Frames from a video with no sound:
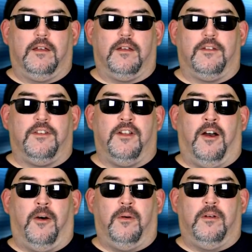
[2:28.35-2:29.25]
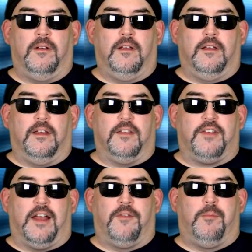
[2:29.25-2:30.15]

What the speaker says: Because, you know, that's kind of